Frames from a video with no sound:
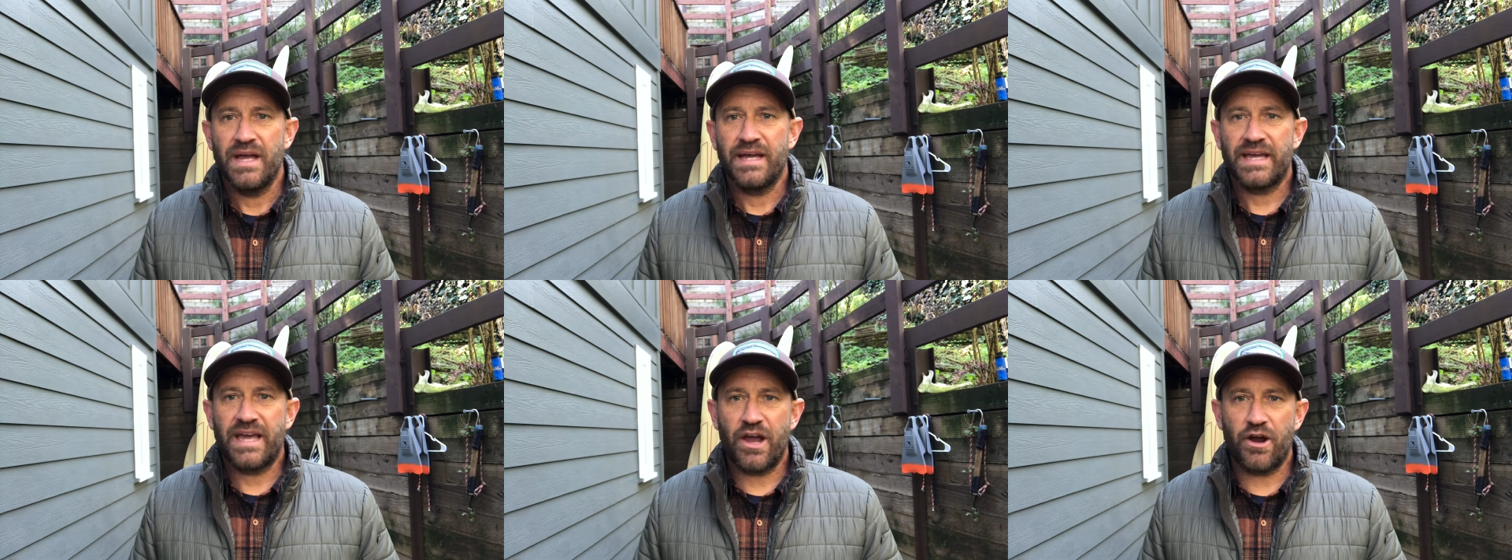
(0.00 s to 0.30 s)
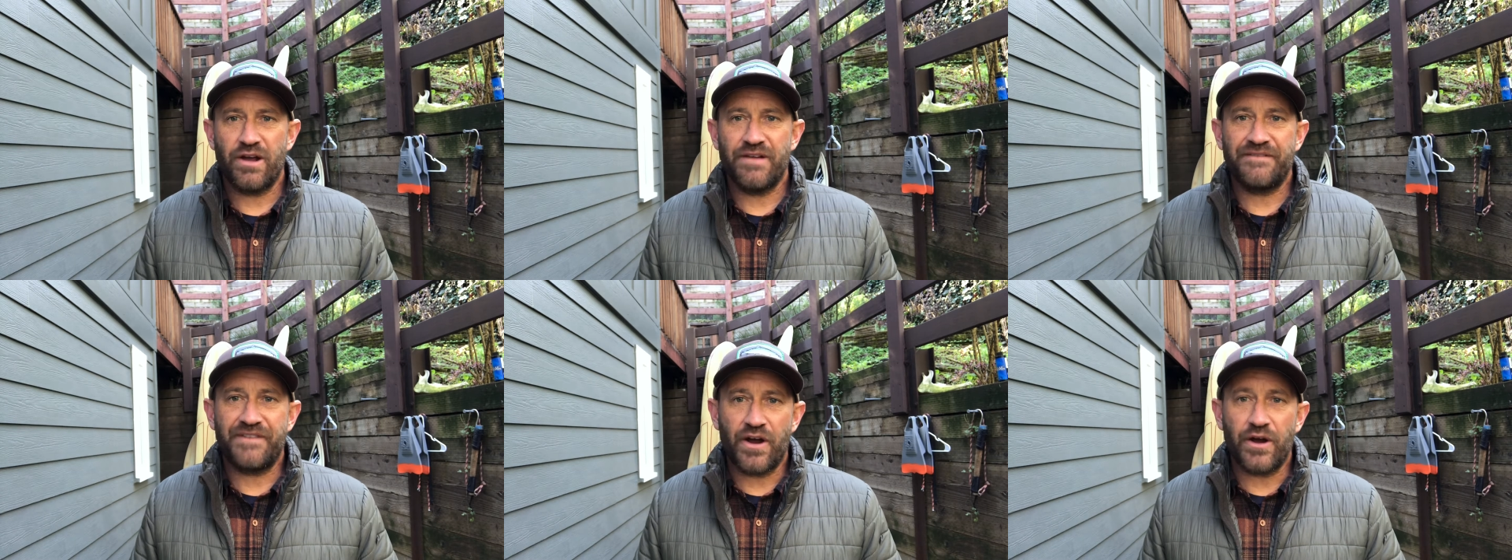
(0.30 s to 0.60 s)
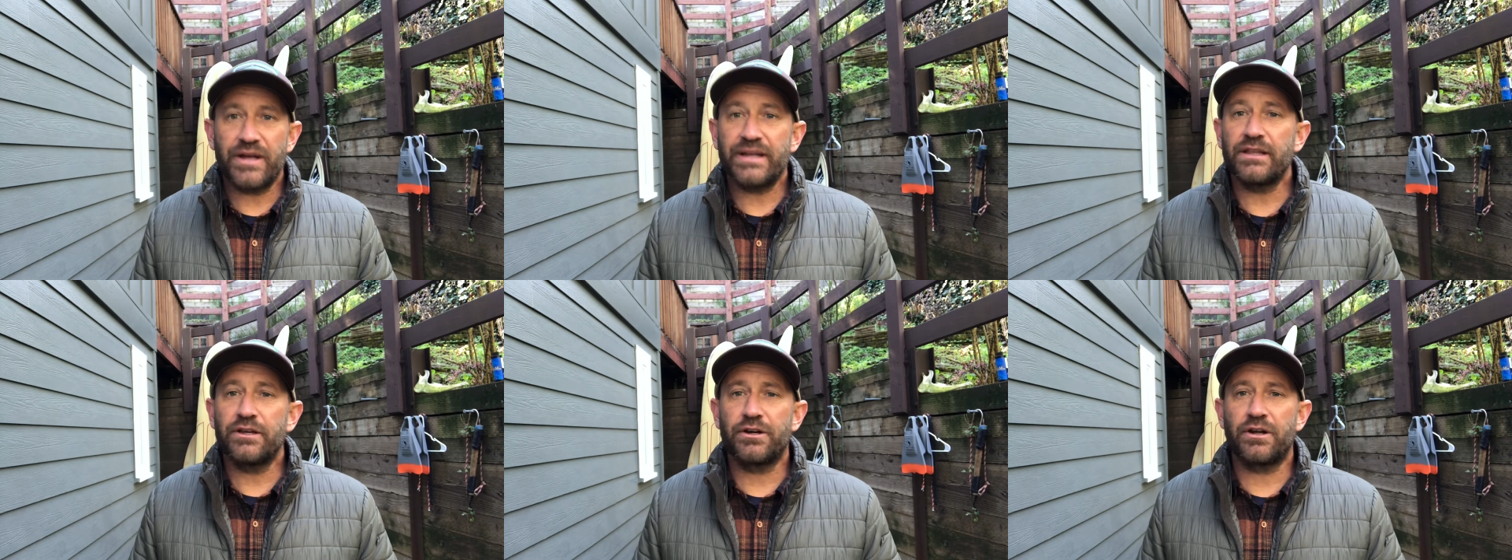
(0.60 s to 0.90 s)
carry
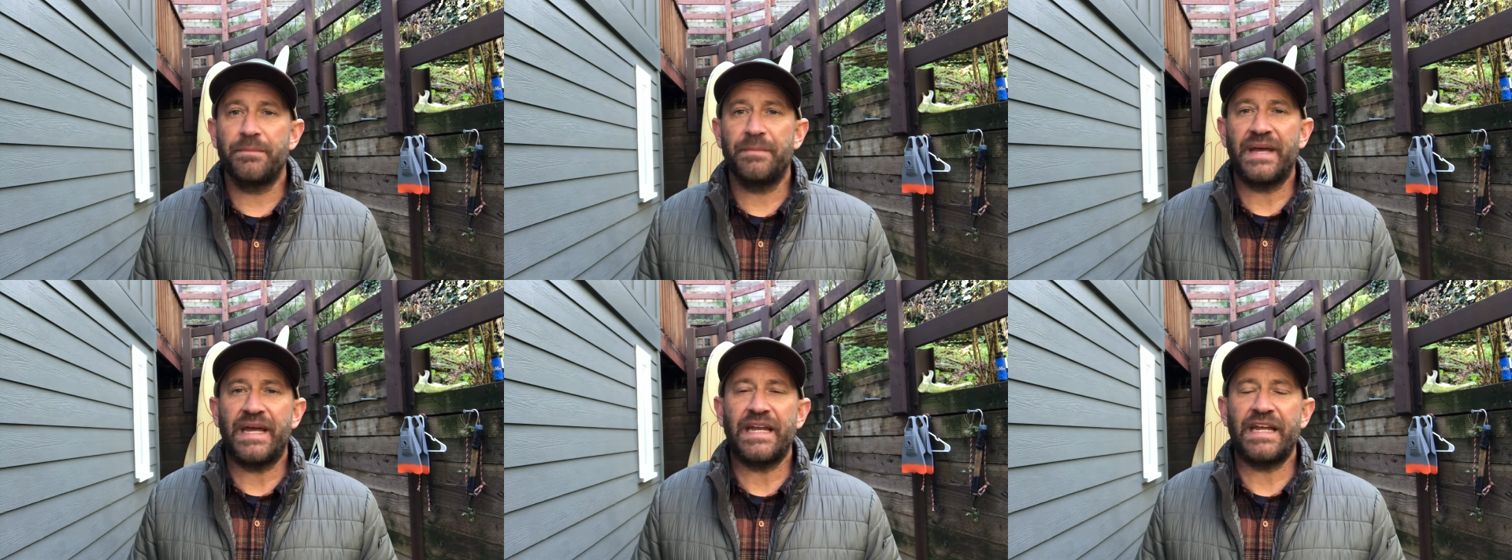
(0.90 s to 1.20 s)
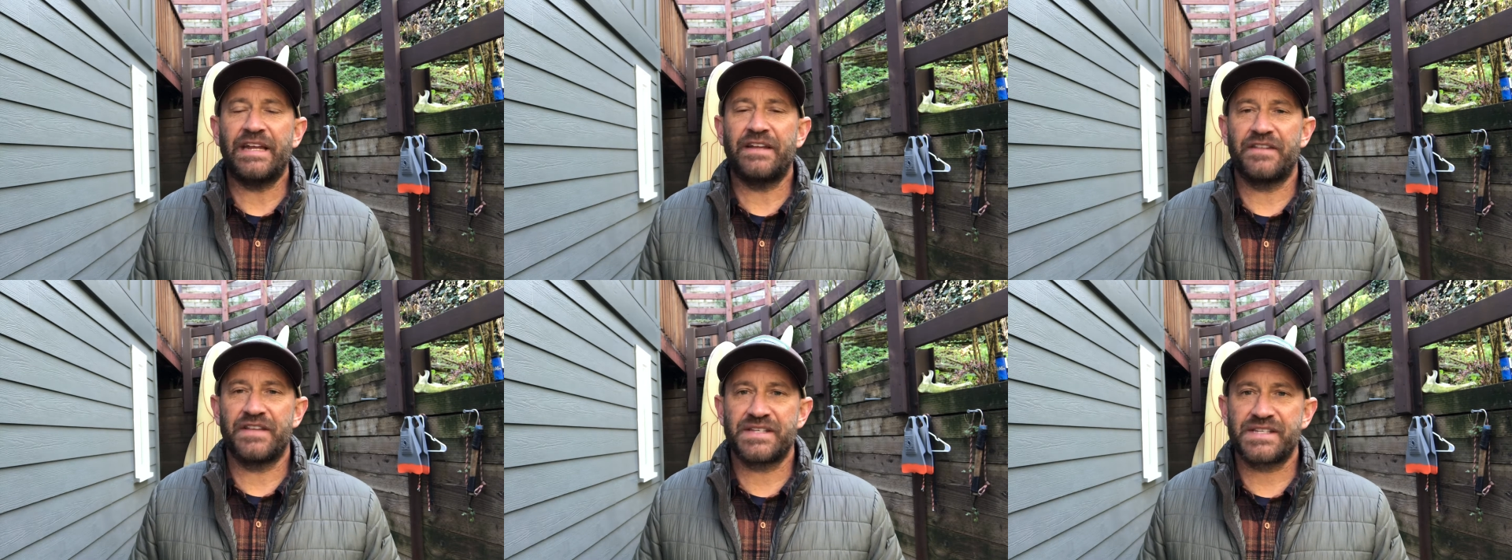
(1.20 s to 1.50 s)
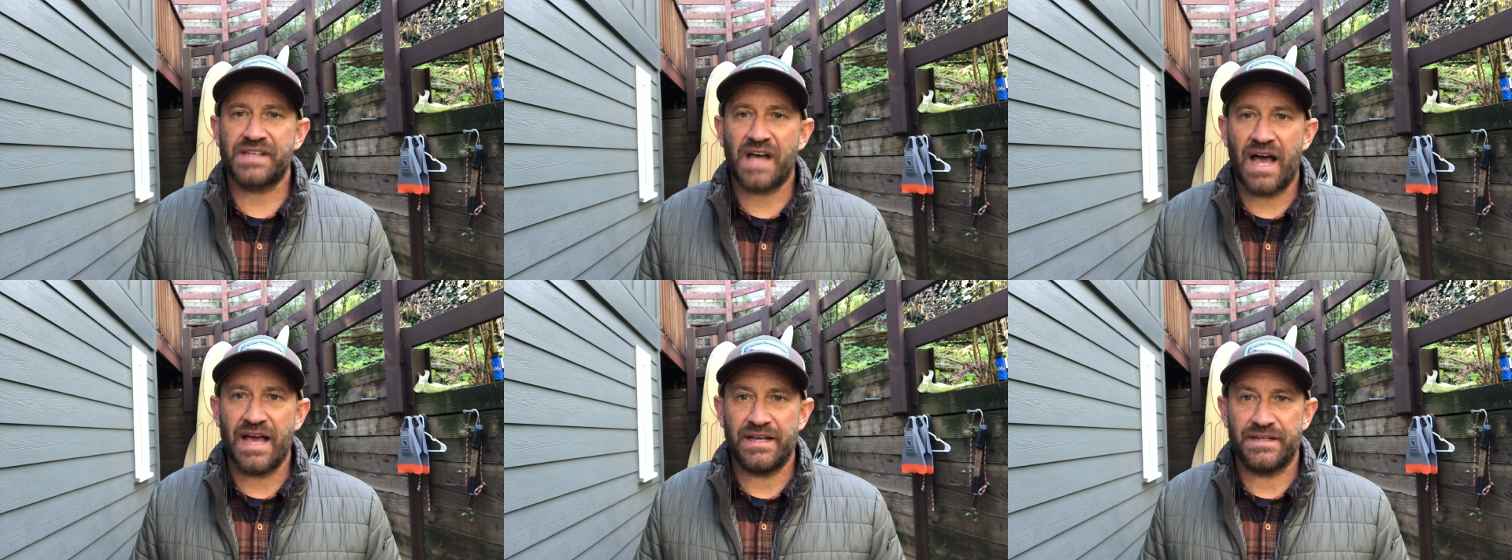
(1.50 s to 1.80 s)
very little meaning in the
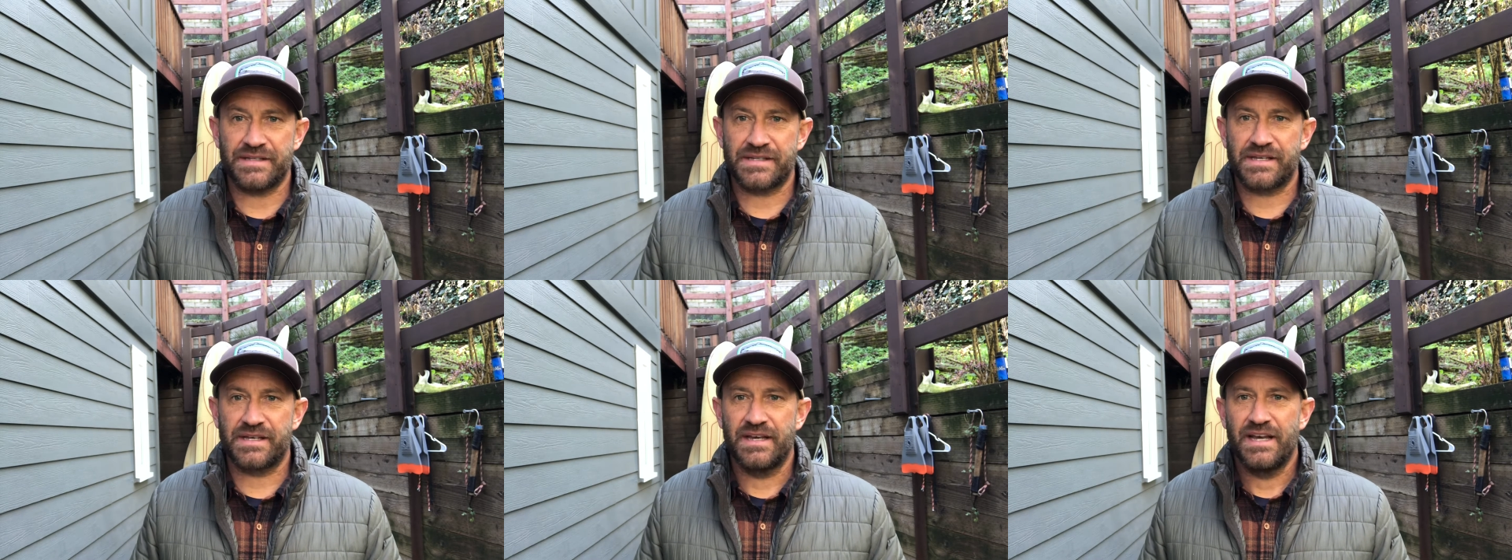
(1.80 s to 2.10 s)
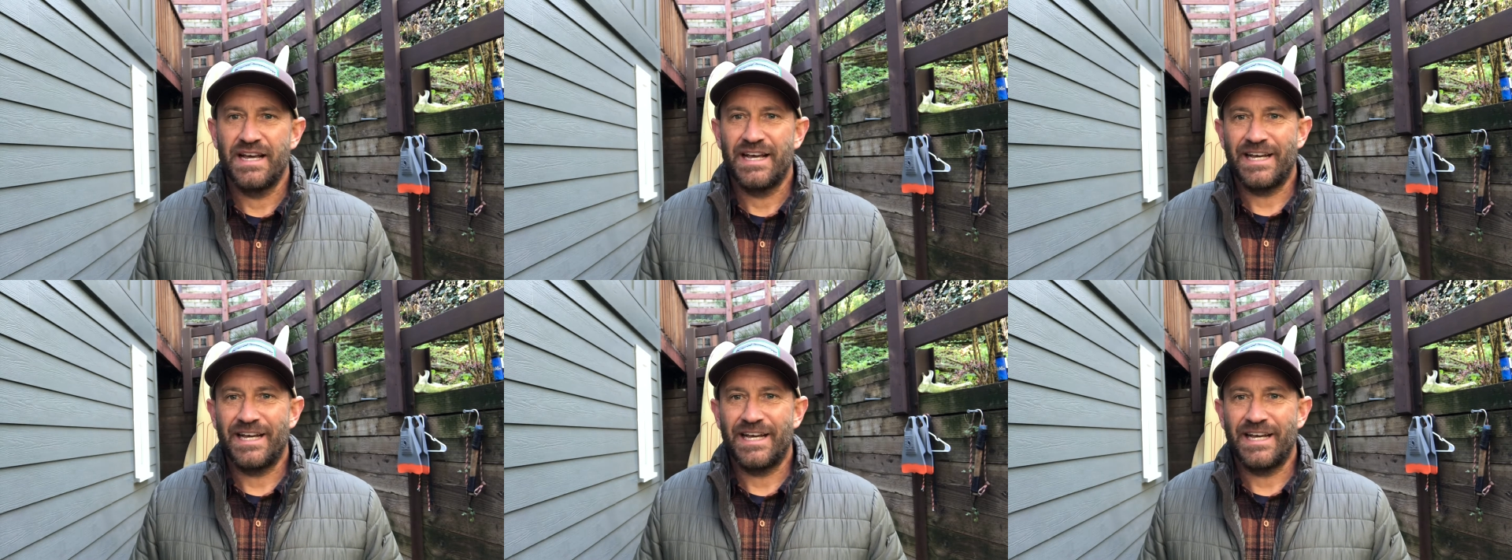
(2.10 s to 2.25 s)
science.